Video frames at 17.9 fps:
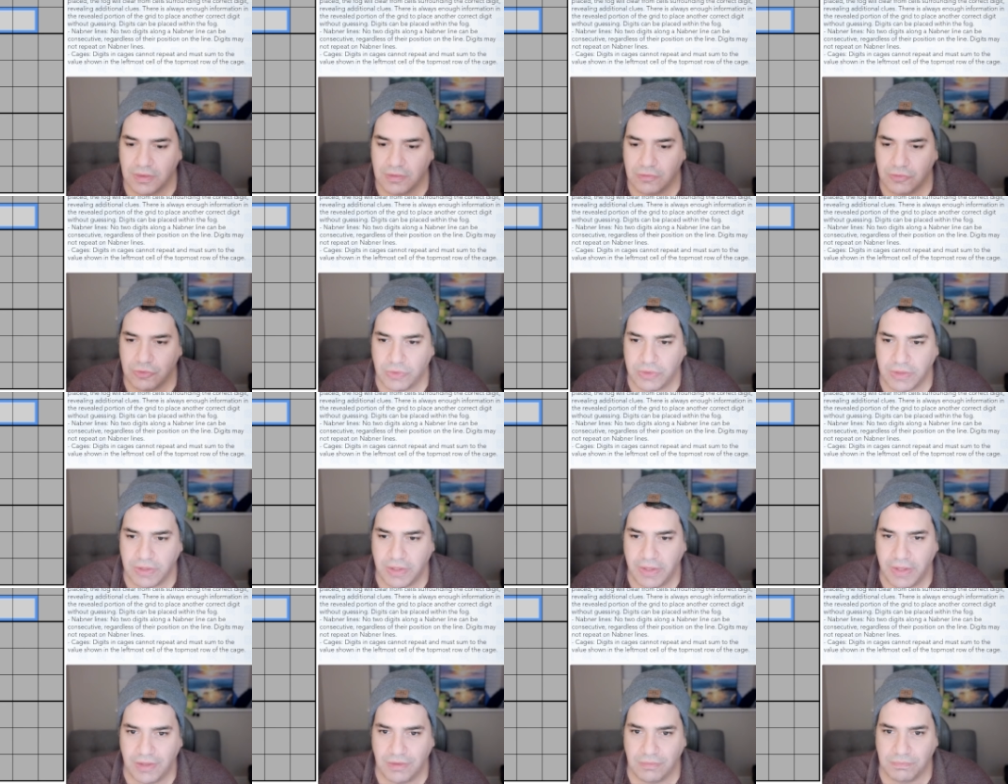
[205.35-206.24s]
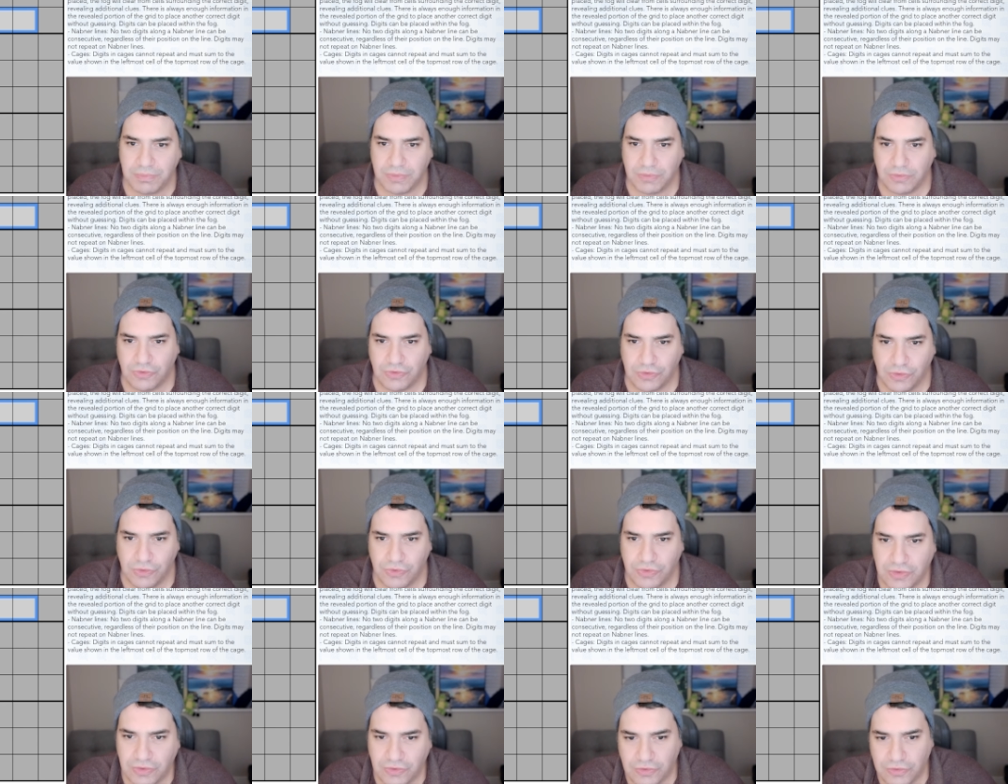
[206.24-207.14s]
if you want to help
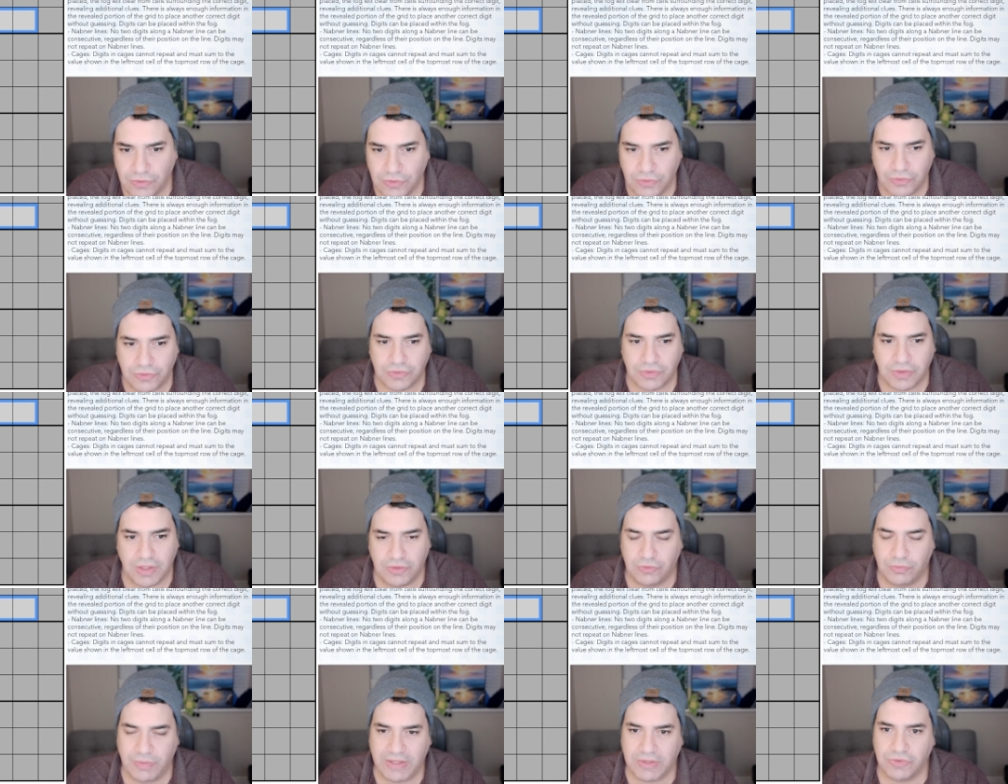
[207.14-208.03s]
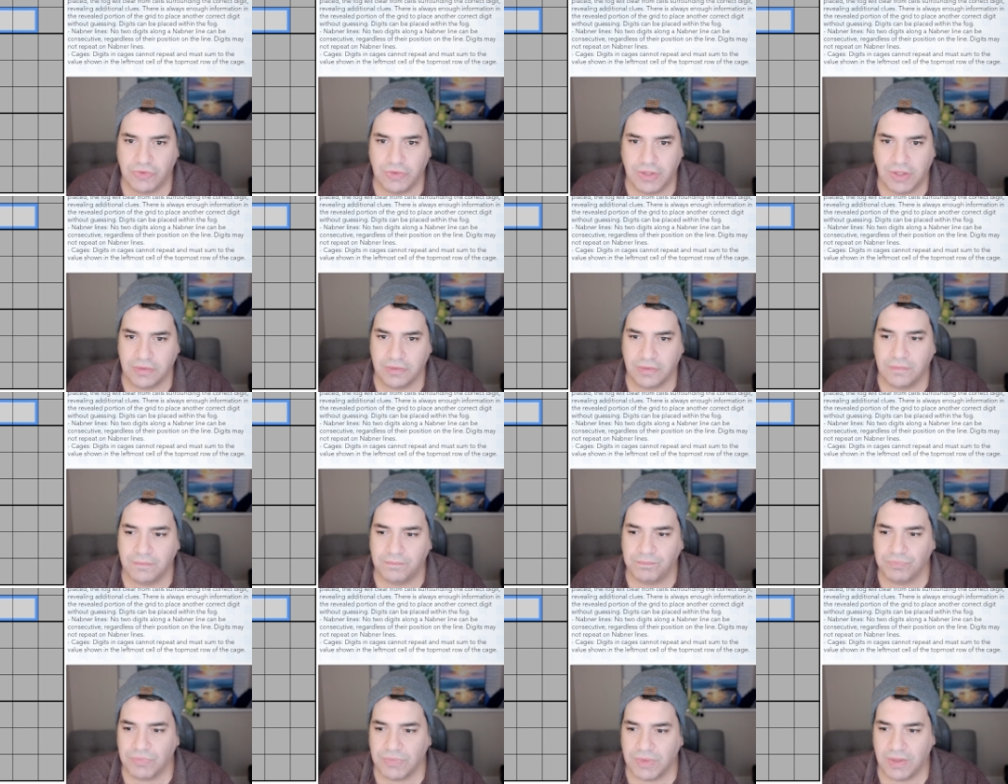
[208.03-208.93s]
Sleuth and Sleuth get back together
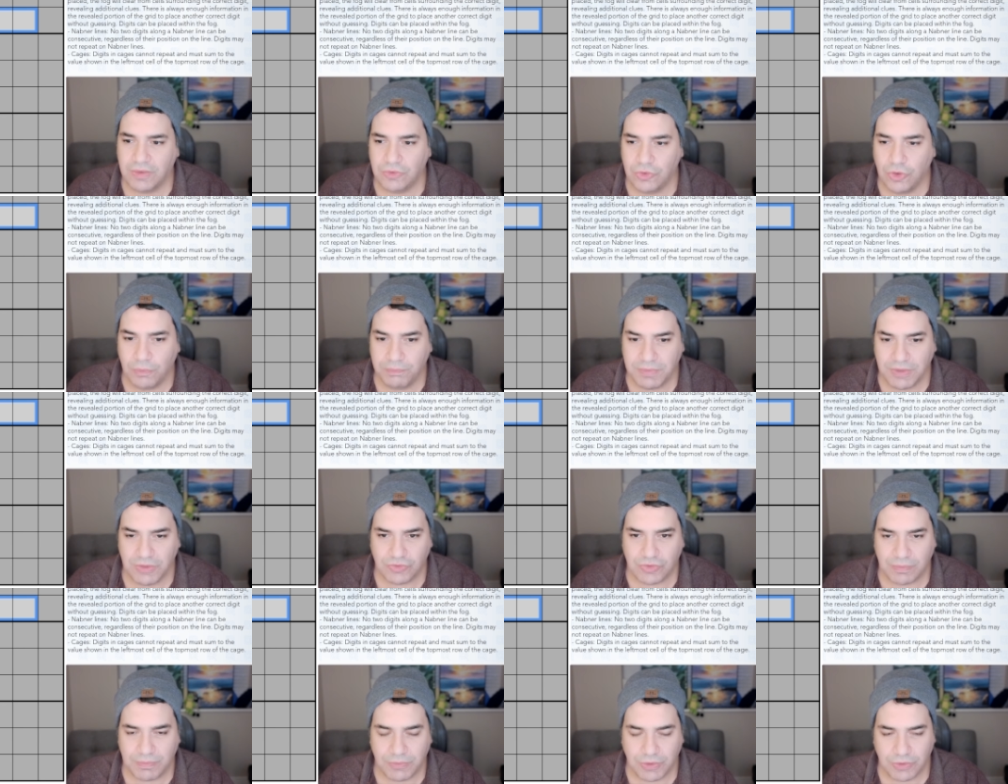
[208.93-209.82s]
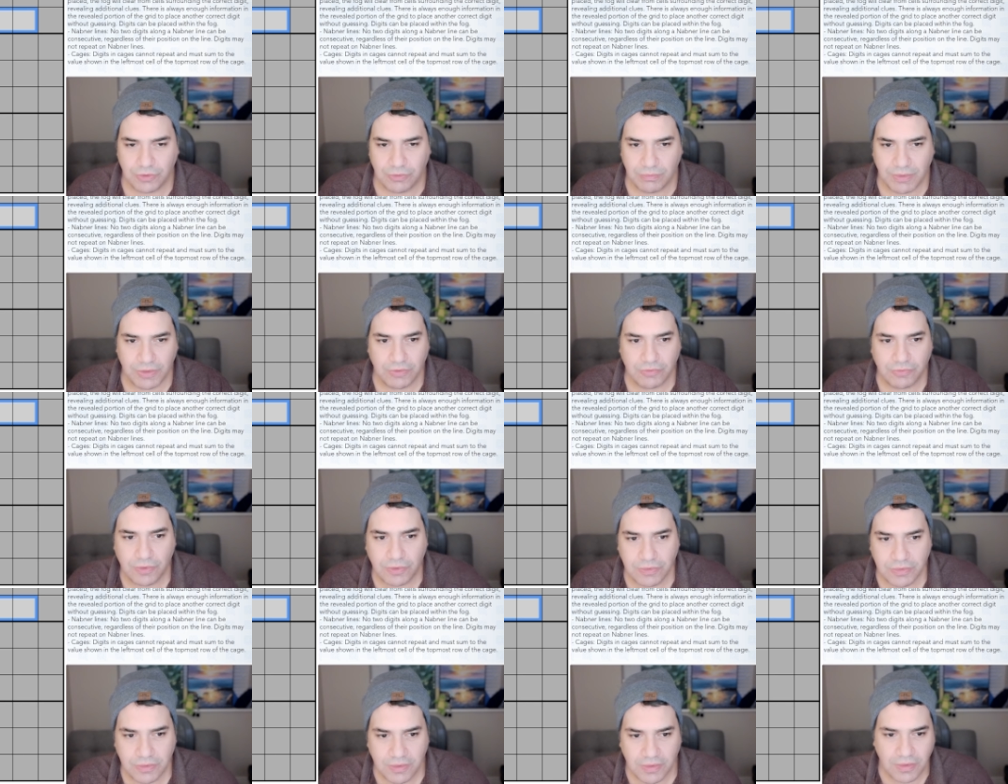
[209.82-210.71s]
and not be separated by the
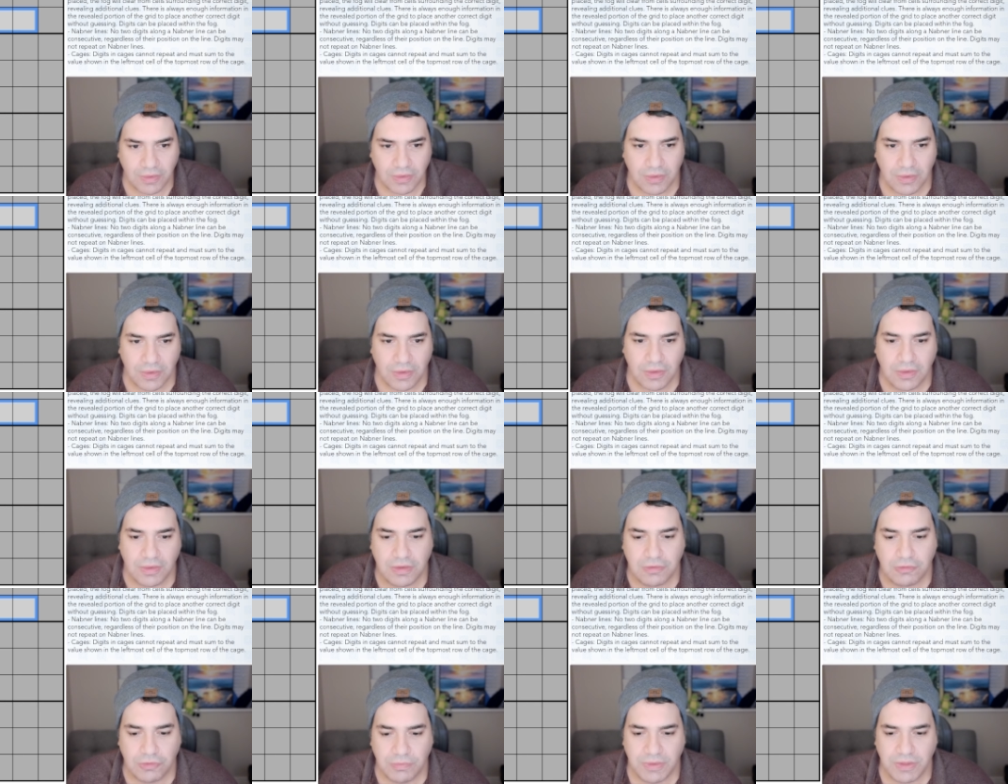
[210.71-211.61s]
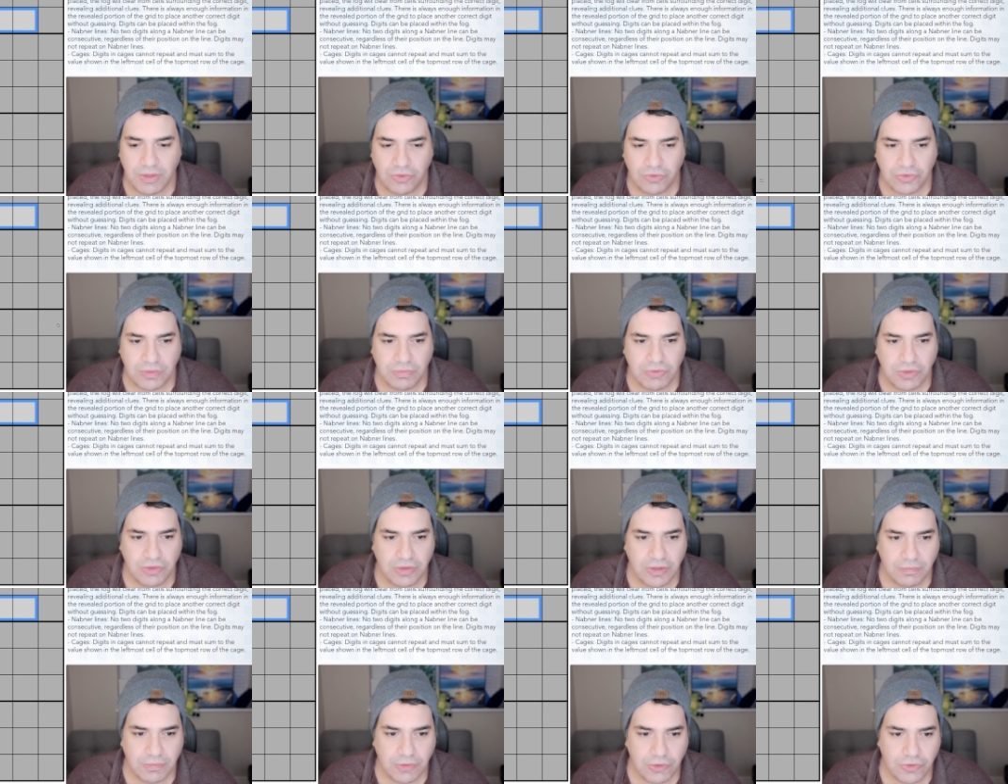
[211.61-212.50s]
fog, link will be in the description
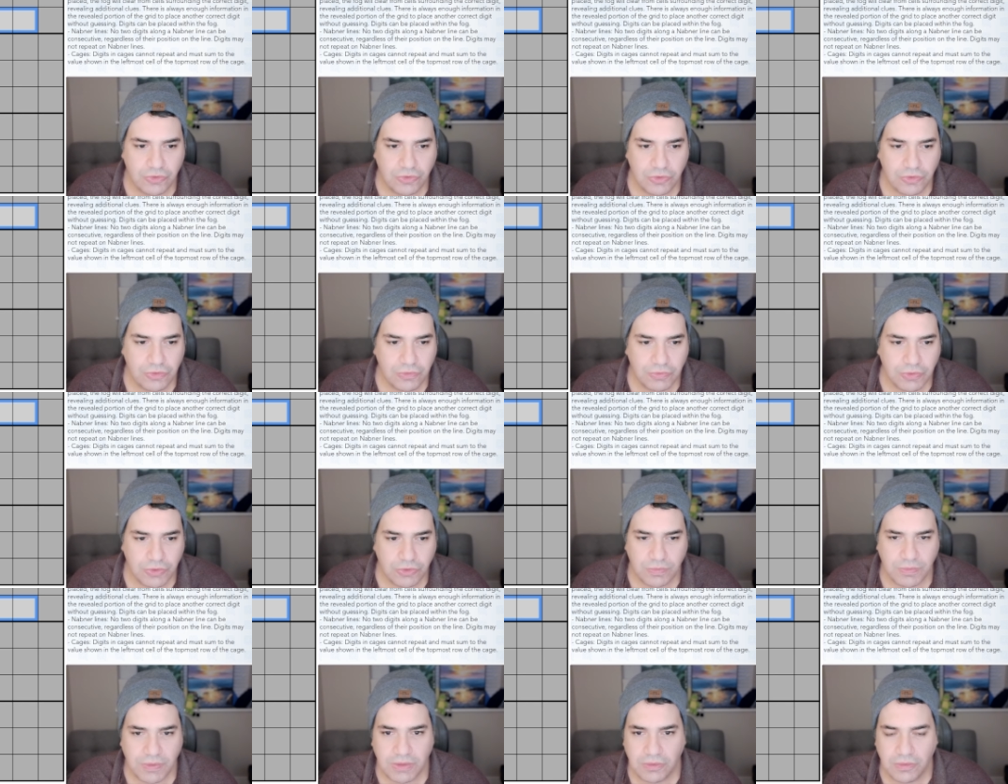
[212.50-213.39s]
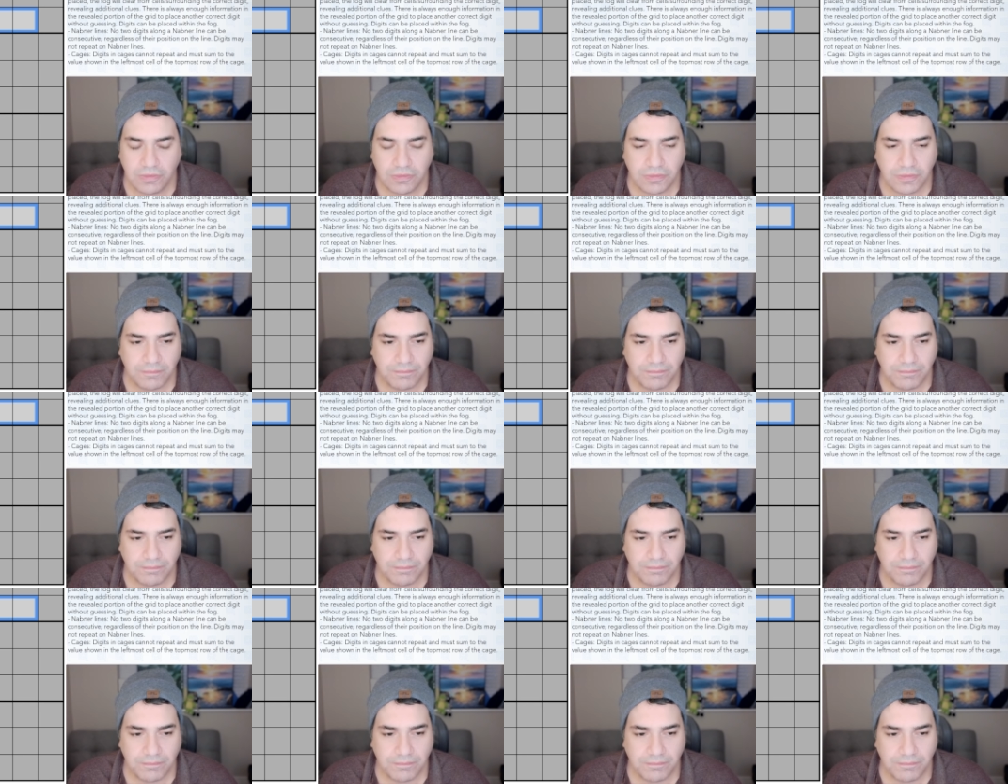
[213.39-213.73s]
down below as usual for you to play along.